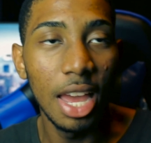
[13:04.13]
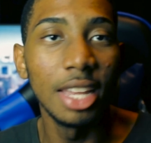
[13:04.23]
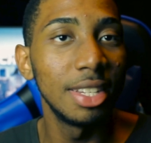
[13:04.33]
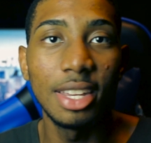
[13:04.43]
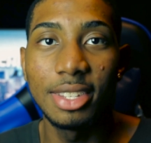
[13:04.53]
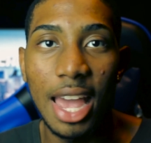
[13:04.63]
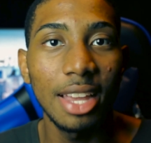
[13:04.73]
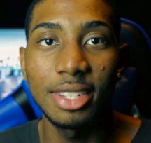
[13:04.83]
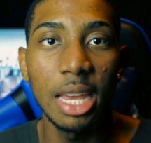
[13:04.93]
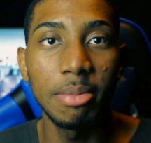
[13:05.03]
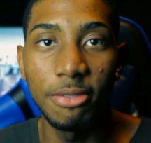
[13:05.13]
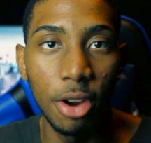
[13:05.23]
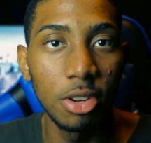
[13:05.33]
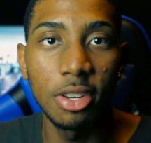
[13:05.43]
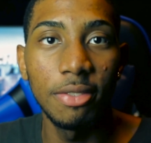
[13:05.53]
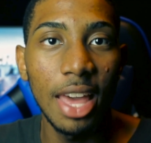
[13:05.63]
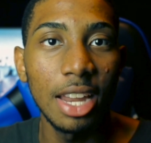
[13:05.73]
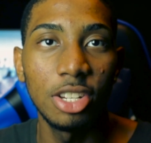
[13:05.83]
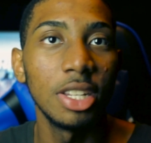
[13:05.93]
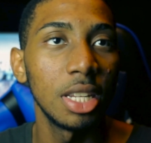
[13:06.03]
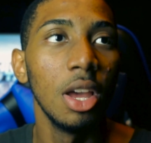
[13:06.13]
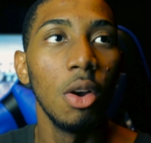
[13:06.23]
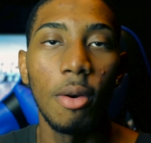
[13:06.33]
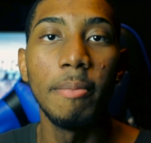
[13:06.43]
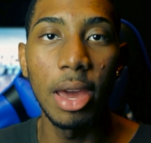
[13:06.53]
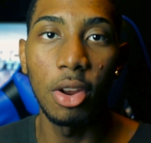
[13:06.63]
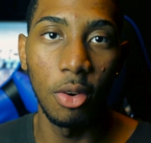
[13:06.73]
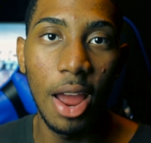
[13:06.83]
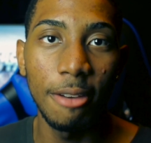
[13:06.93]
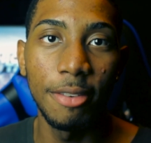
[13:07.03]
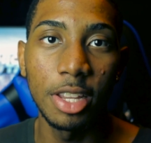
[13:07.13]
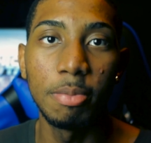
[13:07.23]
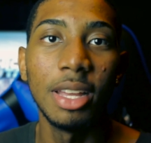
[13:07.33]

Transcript: it's the exact same version of that, just with better graphics,